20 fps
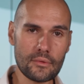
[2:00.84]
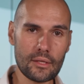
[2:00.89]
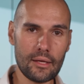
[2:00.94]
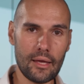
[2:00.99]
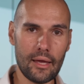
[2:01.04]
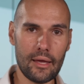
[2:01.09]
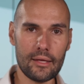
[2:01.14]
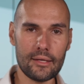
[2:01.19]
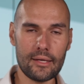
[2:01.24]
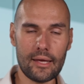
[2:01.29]

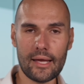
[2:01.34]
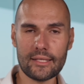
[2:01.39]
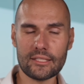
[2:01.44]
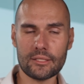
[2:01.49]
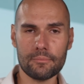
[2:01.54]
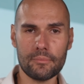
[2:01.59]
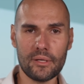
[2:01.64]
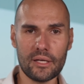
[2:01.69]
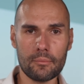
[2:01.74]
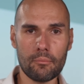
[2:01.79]
and it has a
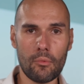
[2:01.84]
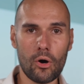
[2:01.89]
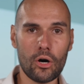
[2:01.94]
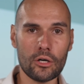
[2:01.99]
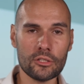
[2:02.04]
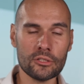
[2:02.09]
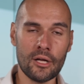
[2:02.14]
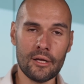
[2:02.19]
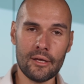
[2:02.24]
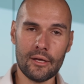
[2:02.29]
big
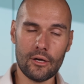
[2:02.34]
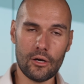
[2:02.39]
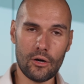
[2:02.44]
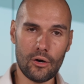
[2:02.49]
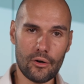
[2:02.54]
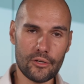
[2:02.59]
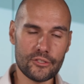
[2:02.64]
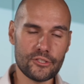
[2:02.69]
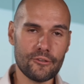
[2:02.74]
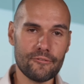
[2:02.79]
mall,
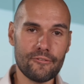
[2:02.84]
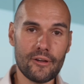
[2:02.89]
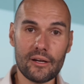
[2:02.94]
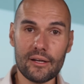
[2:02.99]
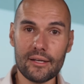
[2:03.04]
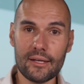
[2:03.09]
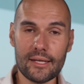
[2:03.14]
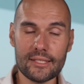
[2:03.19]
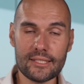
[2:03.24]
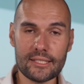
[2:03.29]
also a
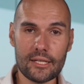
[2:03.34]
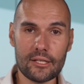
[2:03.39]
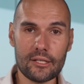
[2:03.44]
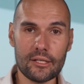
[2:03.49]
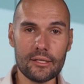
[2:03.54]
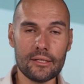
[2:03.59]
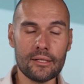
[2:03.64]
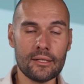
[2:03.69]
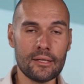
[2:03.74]
very nice area.